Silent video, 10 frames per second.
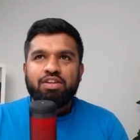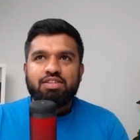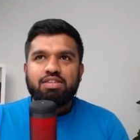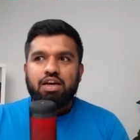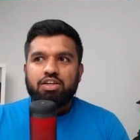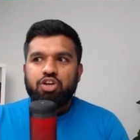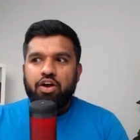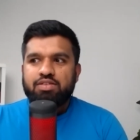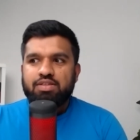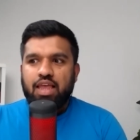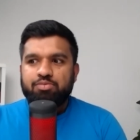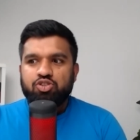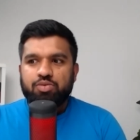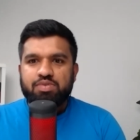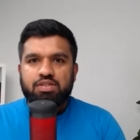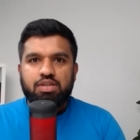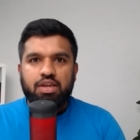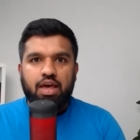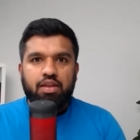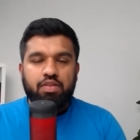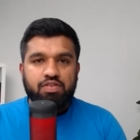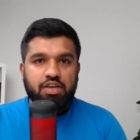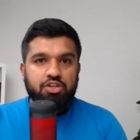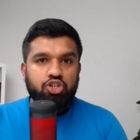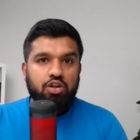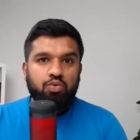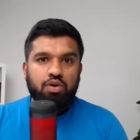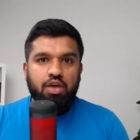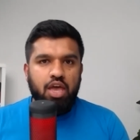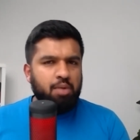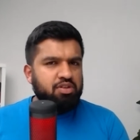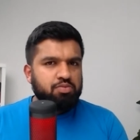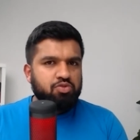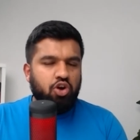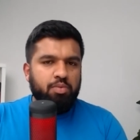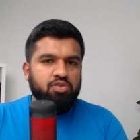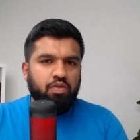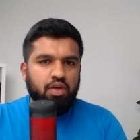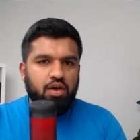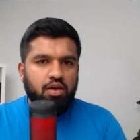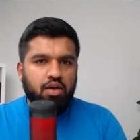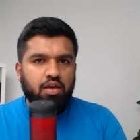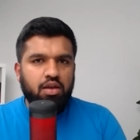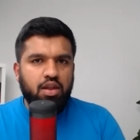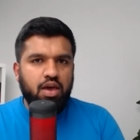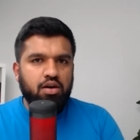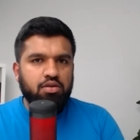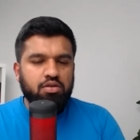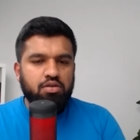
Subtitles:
does Jared's Laptops sit at, the second channel? How many subscribers on there now?